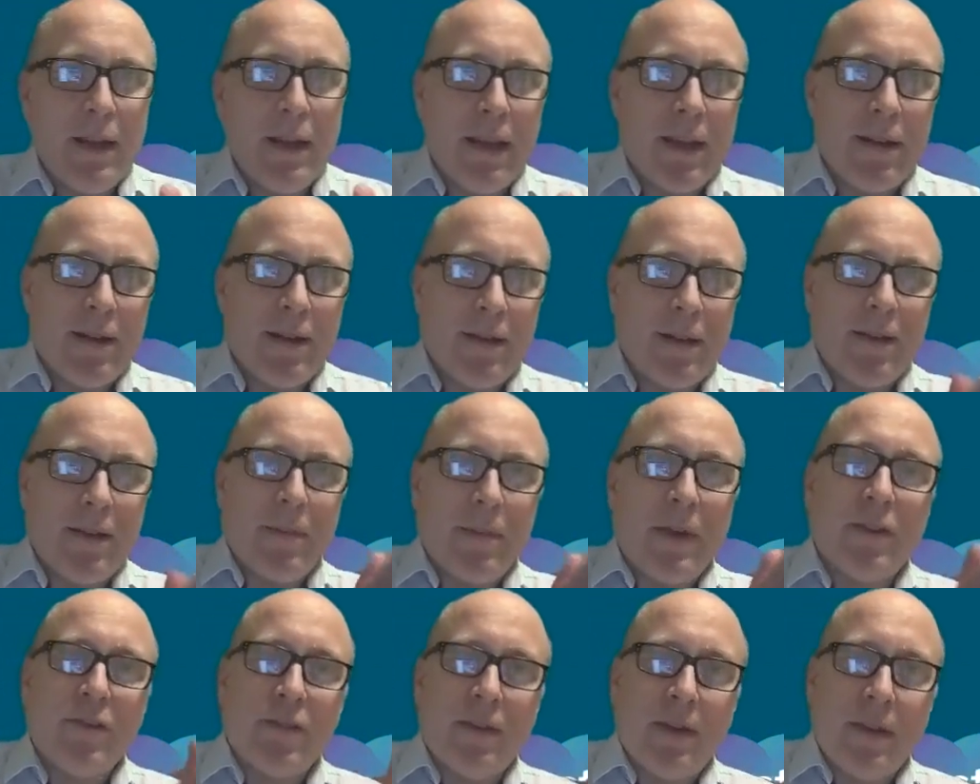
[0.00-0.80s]
and
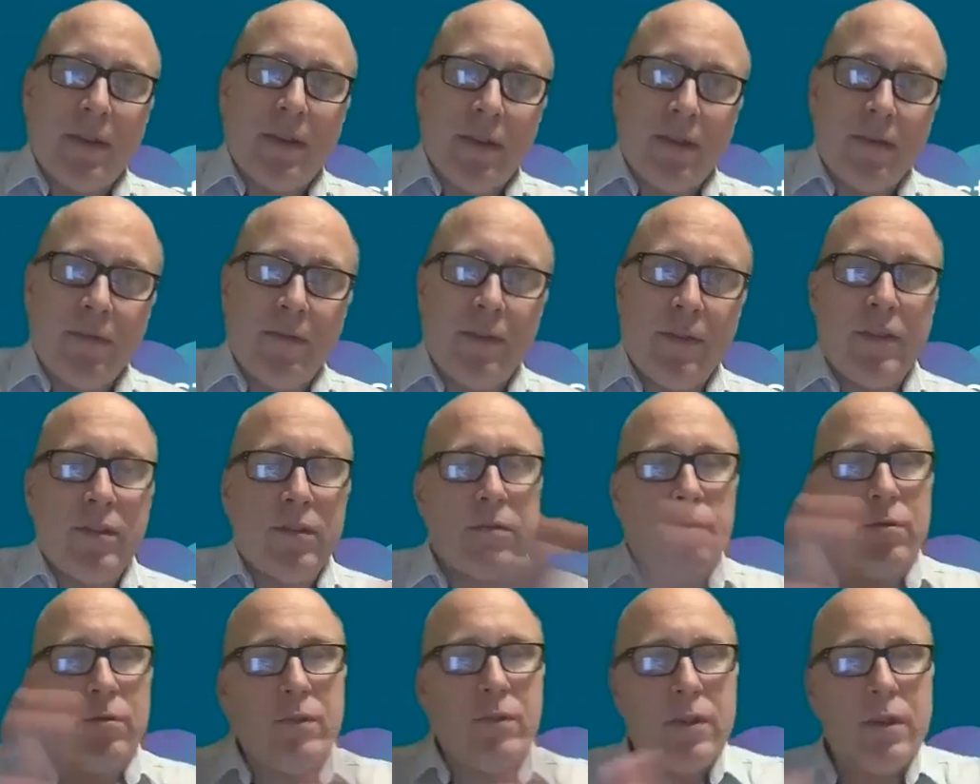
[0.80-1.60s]
especially this
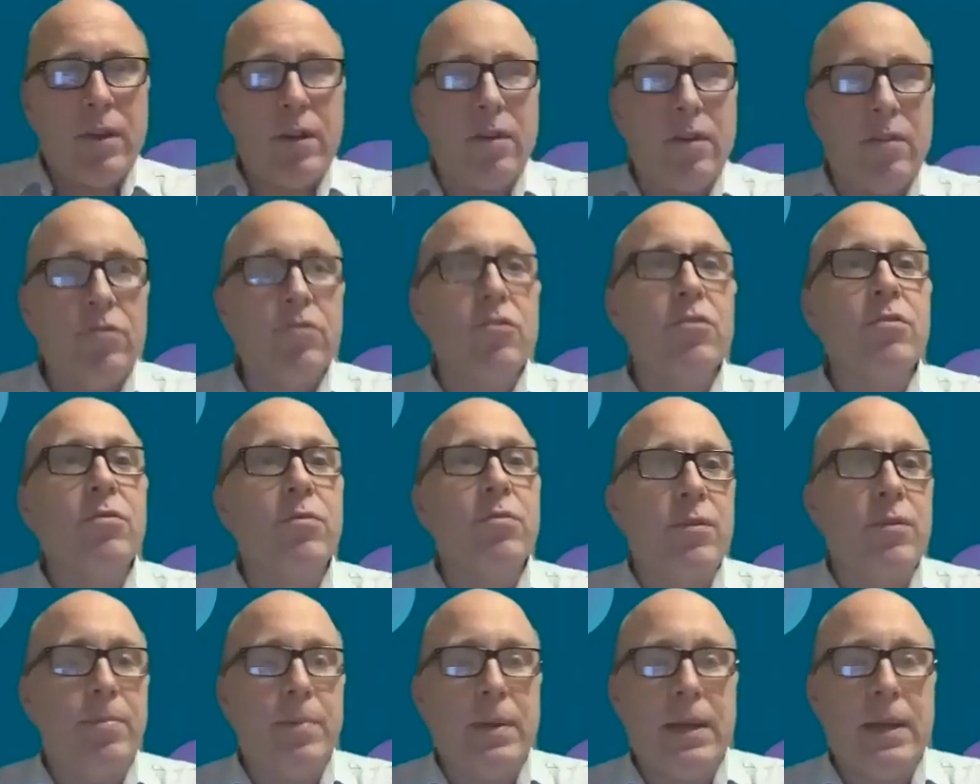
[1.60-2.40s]
physical
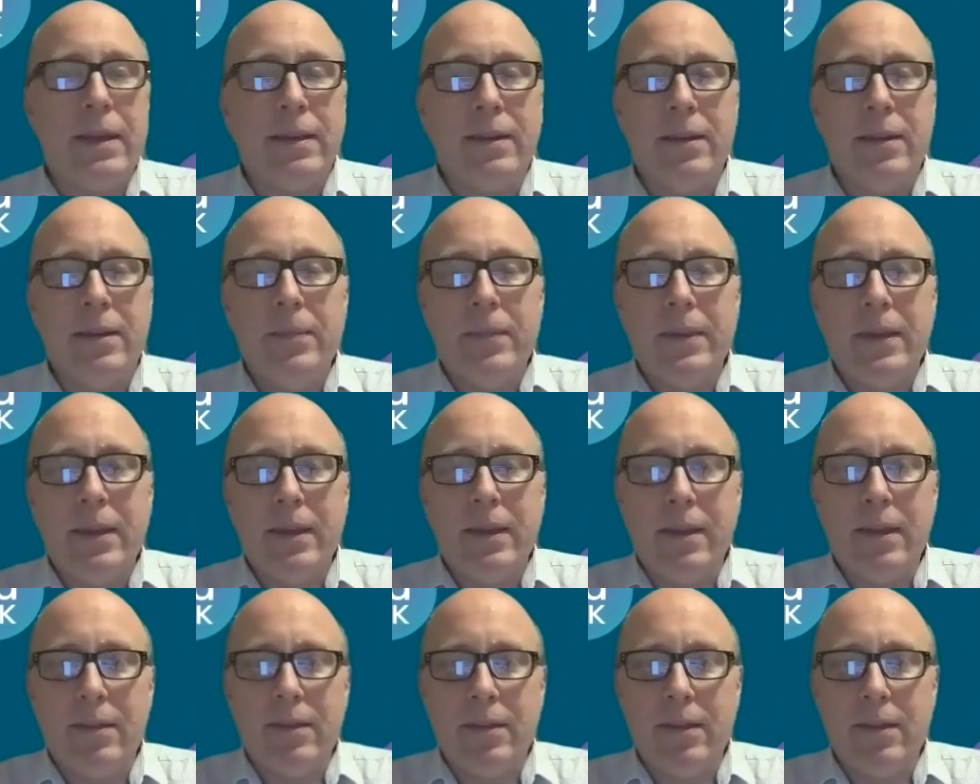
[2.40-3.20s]
psychological split
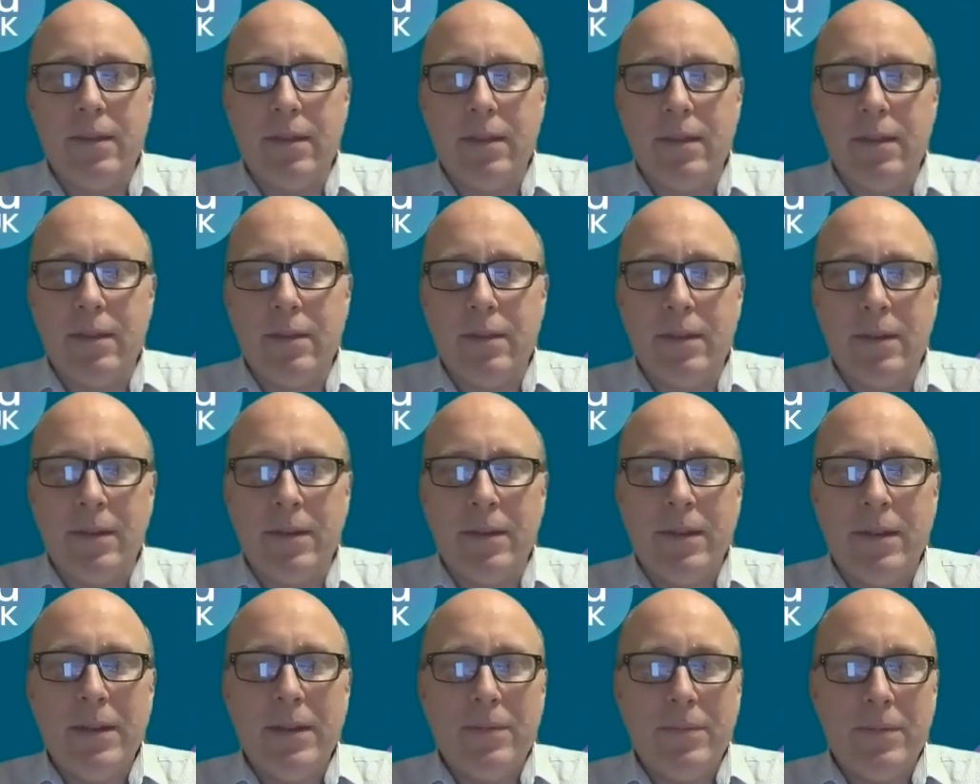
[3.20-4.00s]
is a